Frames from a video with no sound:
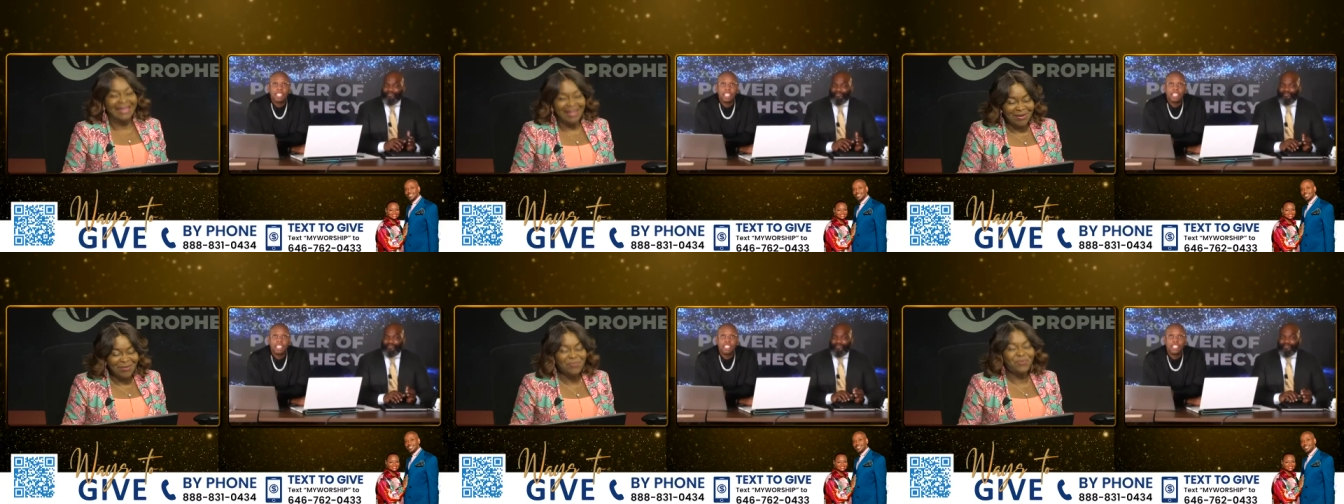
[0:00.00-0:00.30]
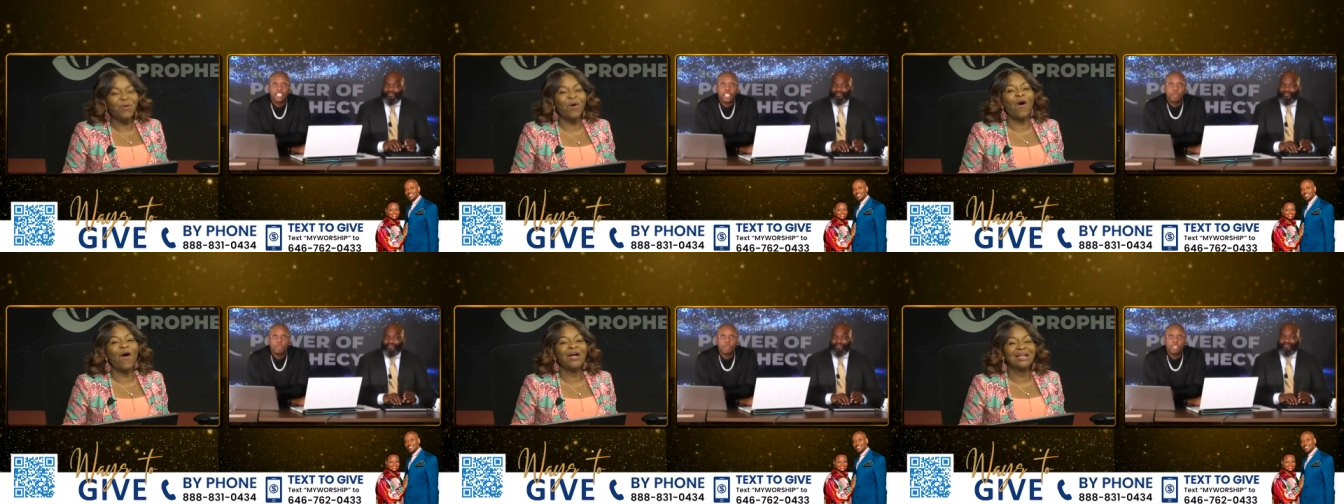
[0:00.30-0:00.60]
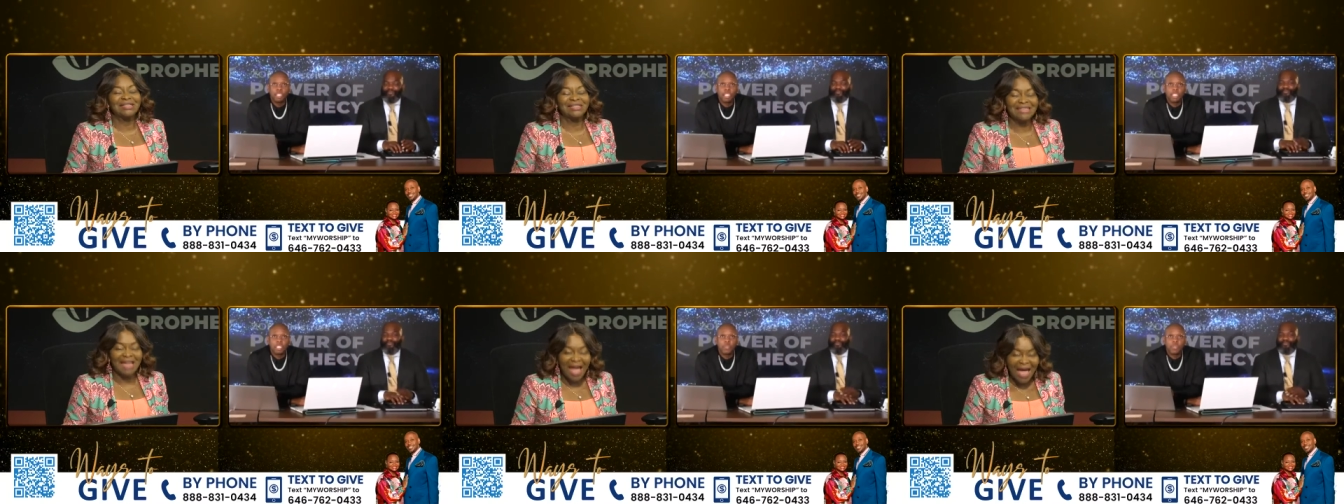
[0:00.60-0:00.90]
He
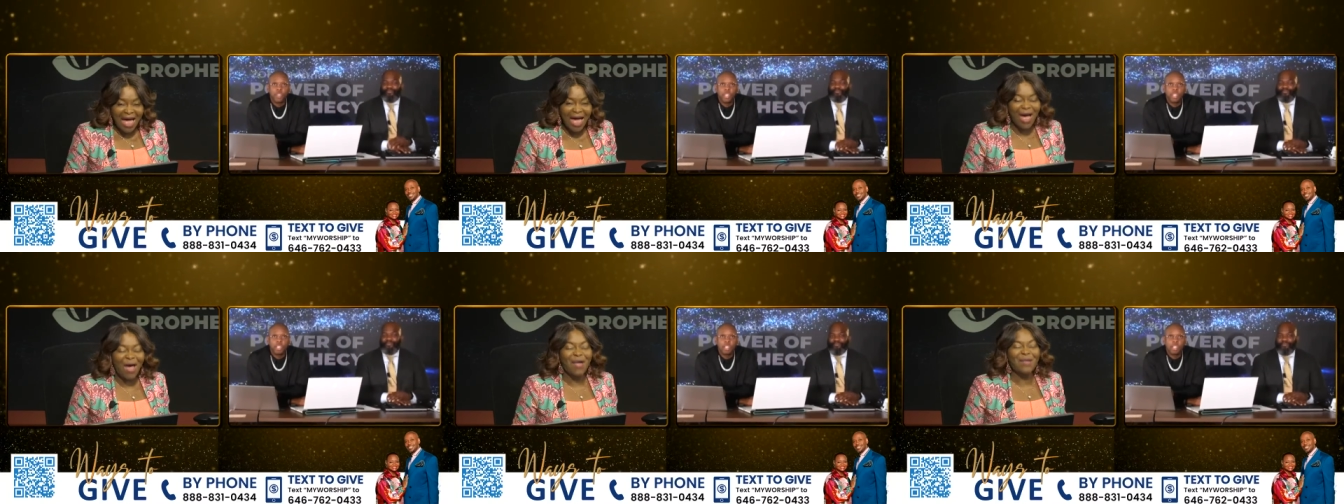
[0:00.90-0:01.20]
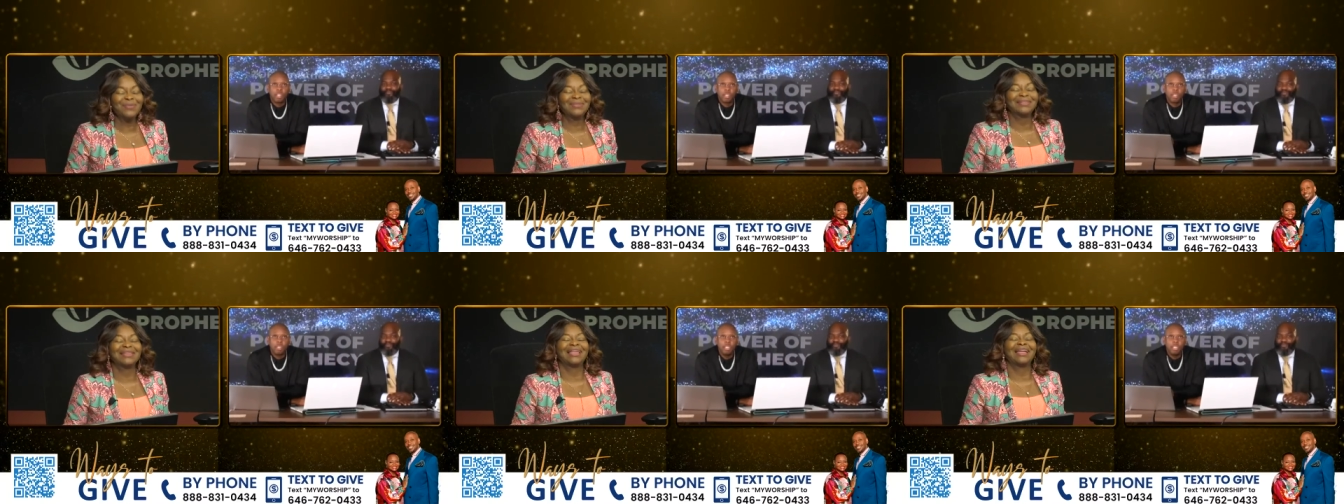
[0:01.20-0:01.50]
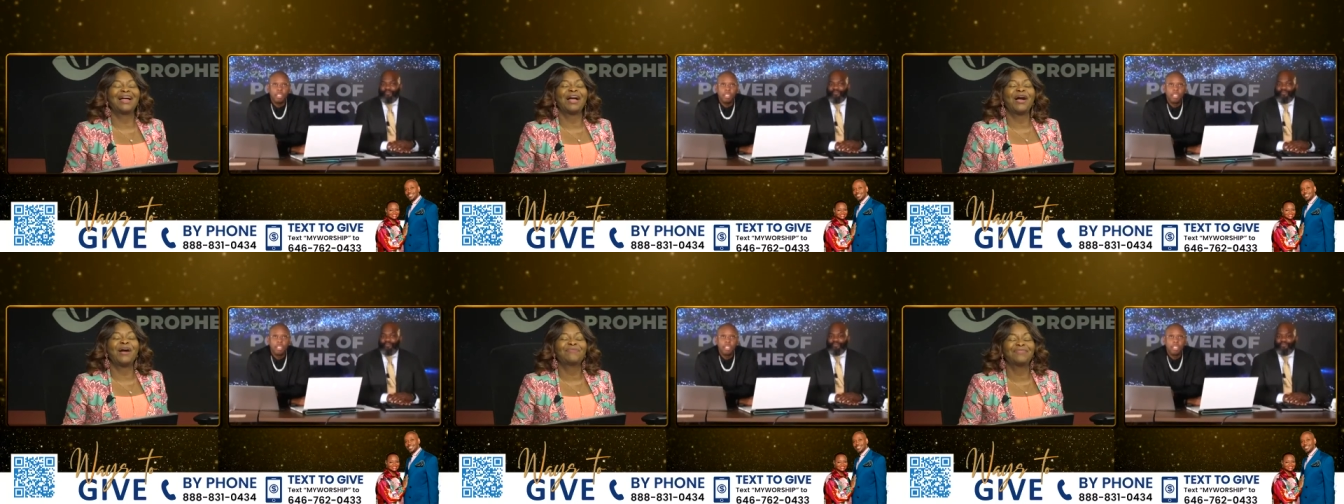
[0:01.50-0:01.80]
walked
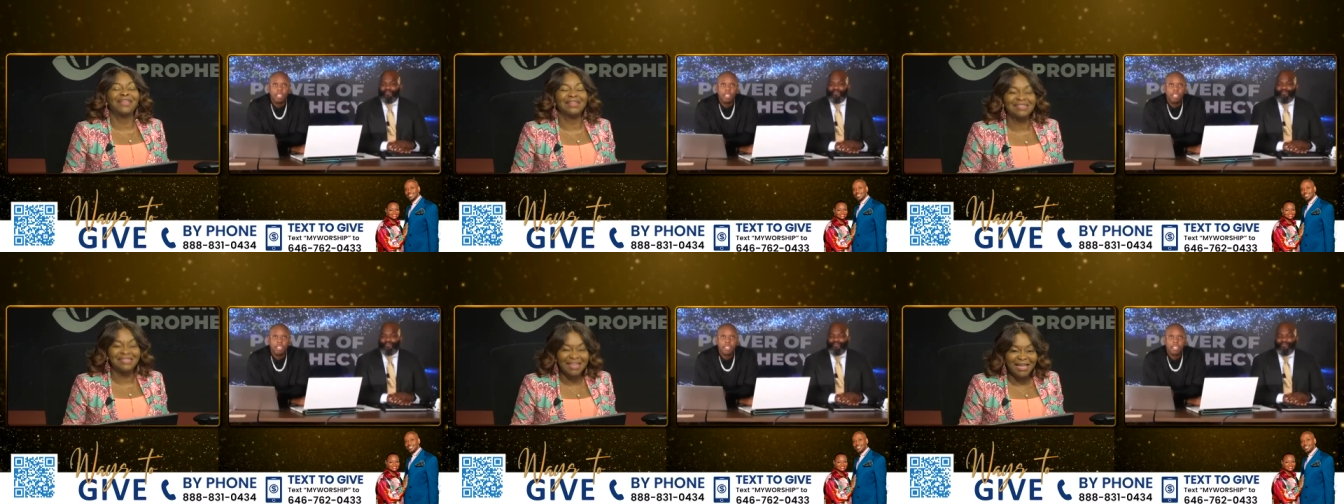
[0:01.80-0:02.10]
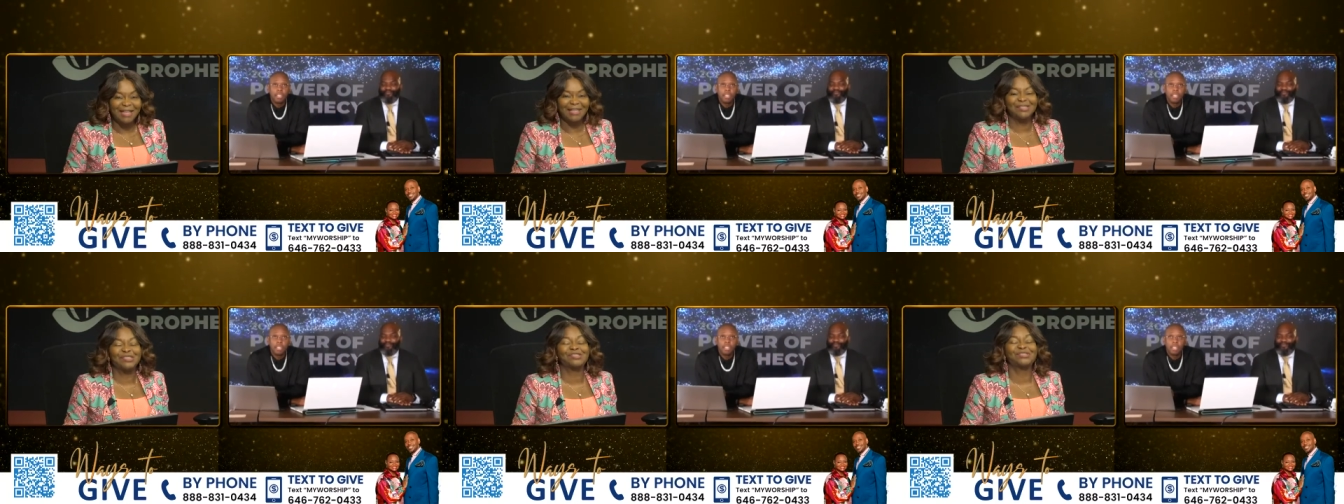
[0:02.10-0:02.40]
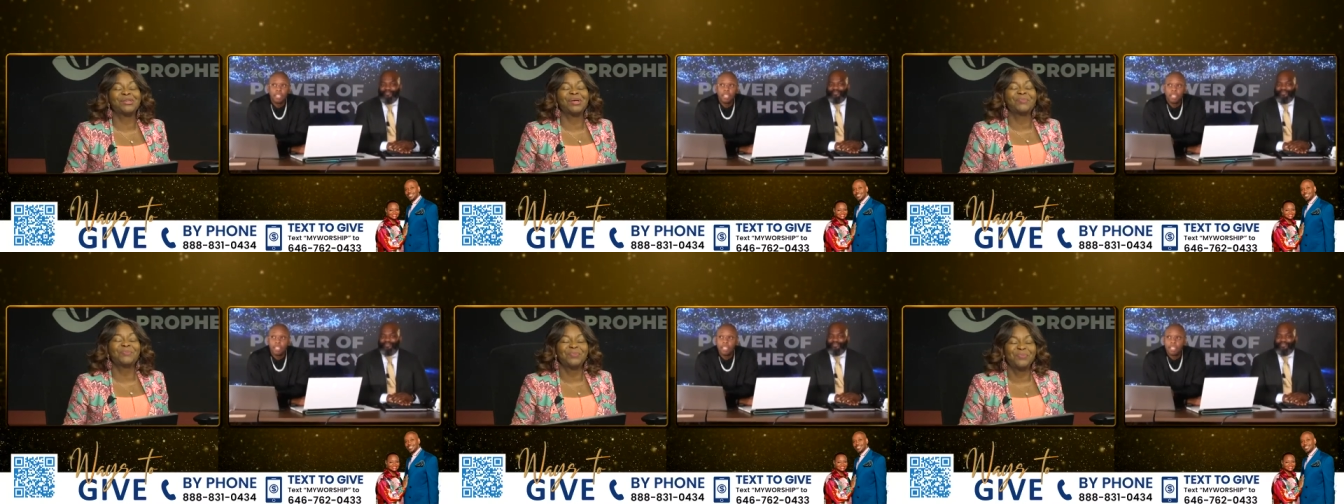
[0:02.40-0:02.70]
out of the
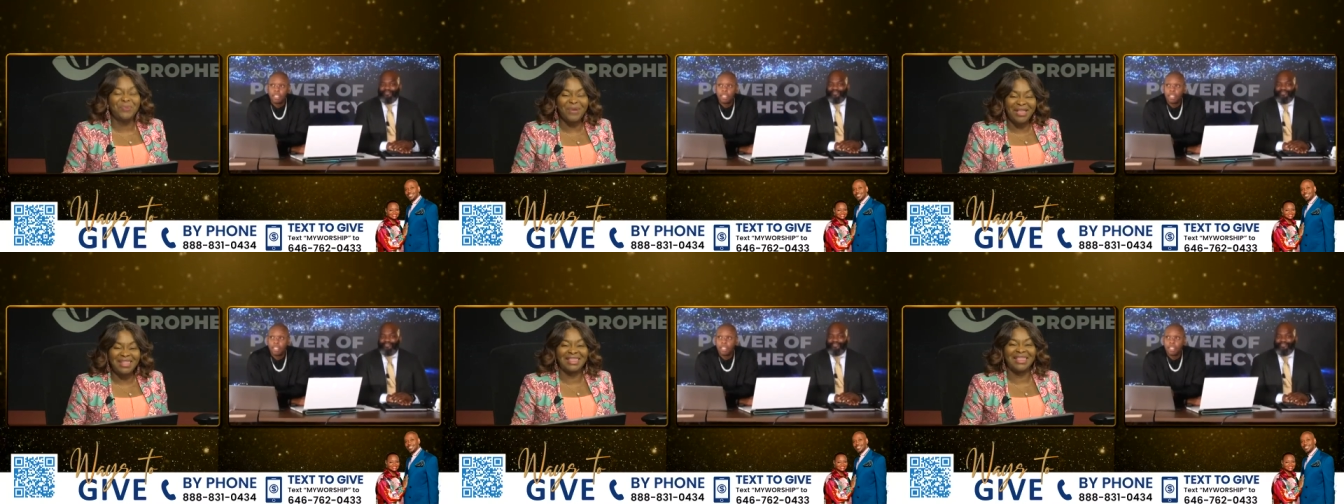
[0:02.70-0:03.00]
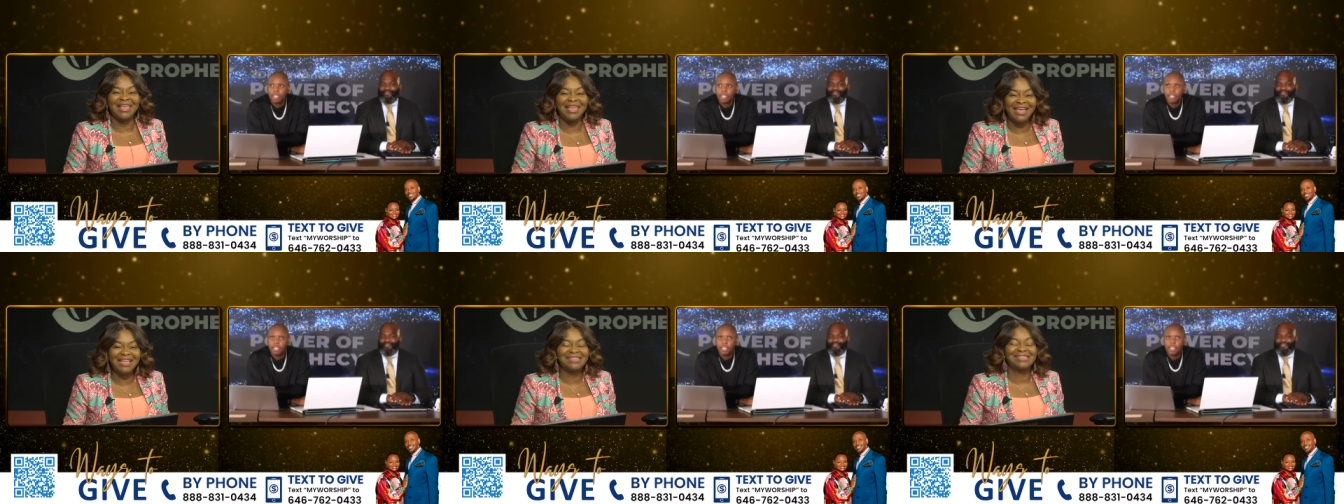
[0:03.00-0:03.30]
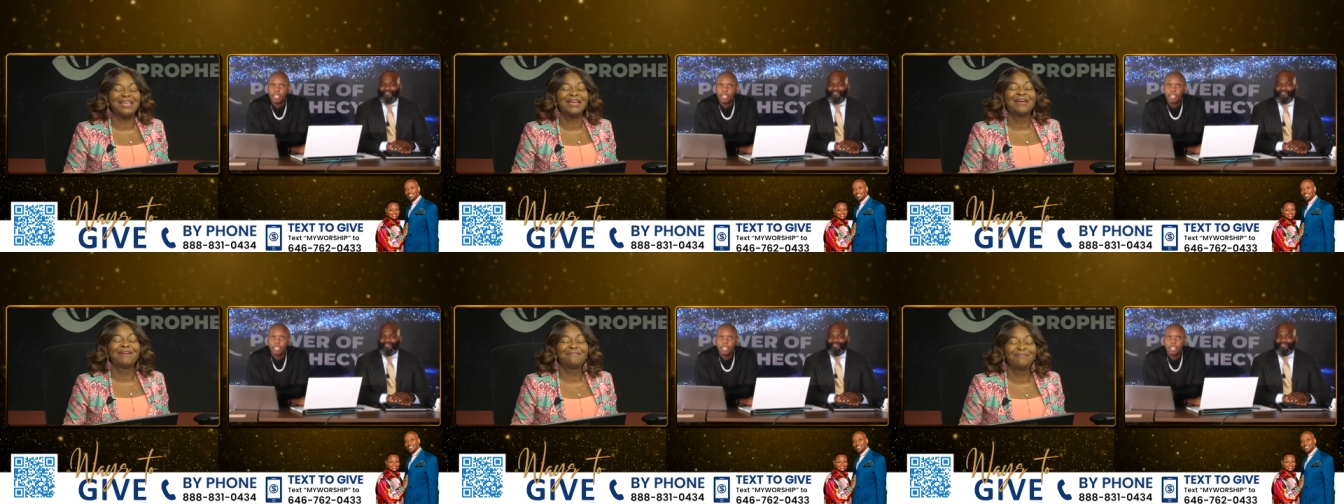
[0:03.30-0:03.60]
dealership with his
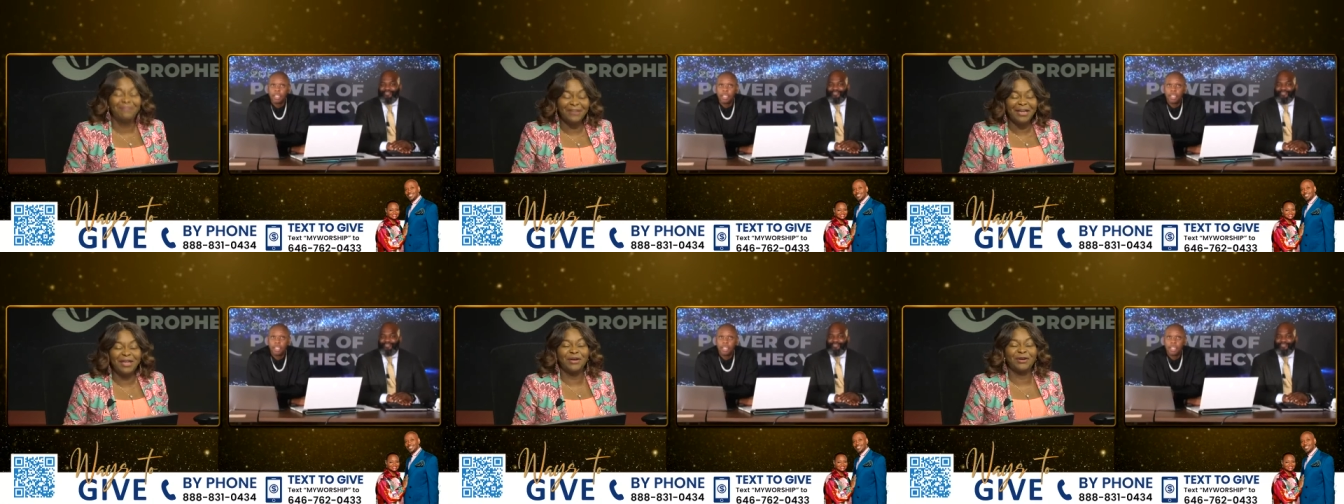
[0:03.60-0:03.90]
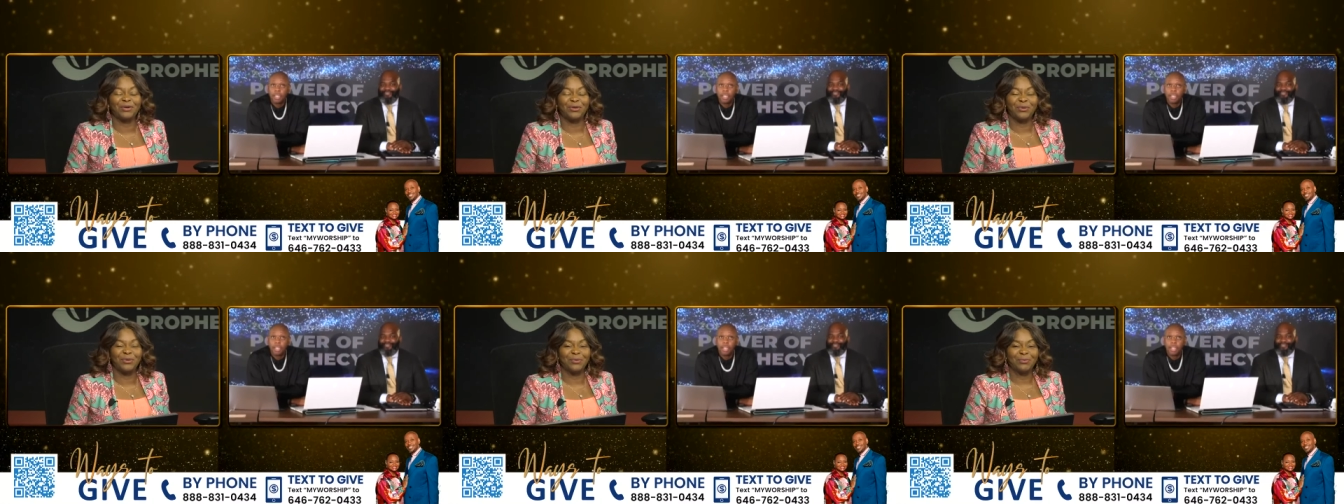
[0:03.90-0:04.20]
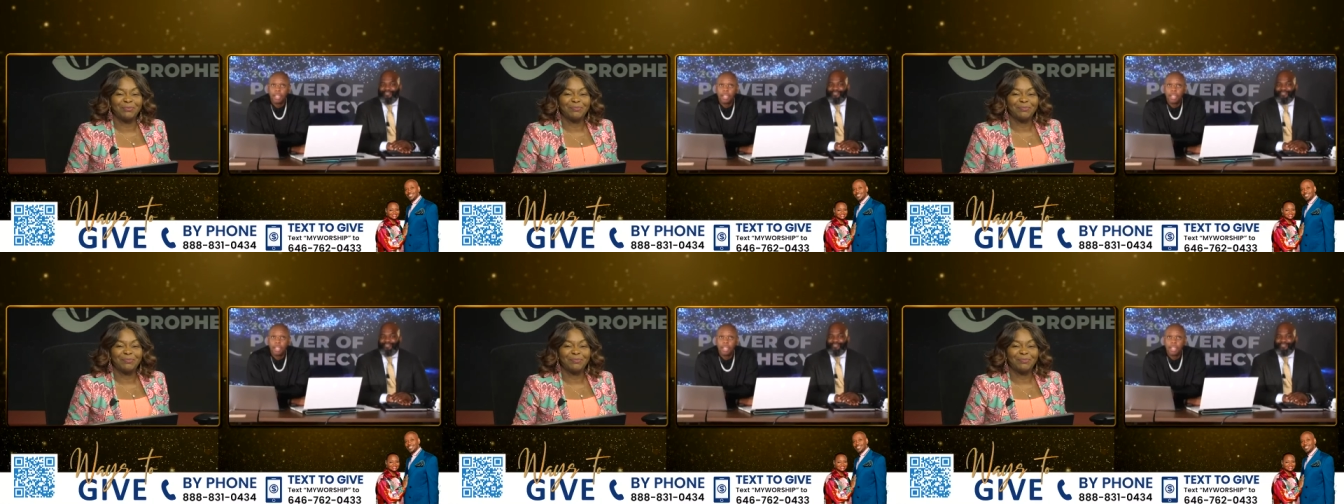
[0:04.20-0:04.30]
vehicle.